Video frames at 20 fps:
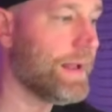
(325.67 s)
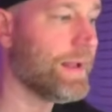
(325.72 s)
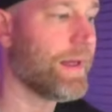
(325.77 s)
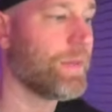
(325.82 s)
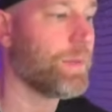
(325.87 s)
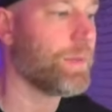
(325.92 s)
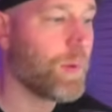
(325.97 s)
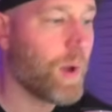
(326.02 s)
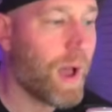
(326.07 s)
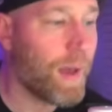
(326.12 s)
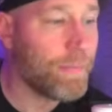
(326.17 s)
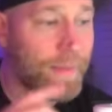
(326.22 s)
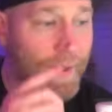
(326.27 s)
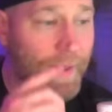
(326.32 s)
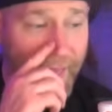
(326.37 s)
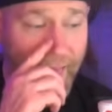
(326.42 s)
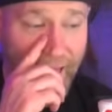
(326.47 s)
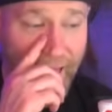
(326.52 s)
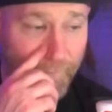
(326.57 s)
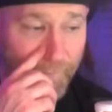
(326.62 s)
Now, the problem
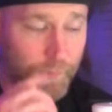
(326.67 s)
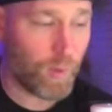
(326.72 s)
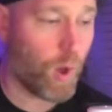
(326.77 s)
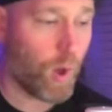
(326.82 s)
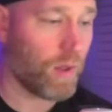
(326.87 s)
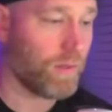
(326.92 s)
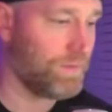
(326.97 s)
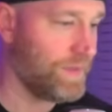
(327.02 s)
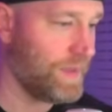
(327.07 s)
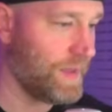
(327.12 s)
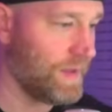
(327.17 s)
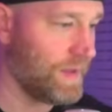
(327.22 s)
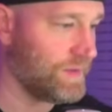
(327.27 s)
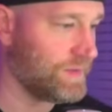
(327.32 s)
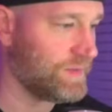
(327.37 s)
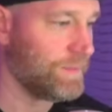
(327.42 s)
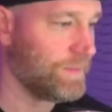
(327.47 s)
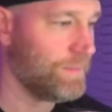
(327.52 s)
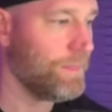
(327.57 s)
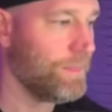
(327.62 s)
that I have with all of
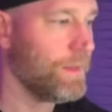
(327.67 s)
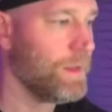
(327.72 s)
this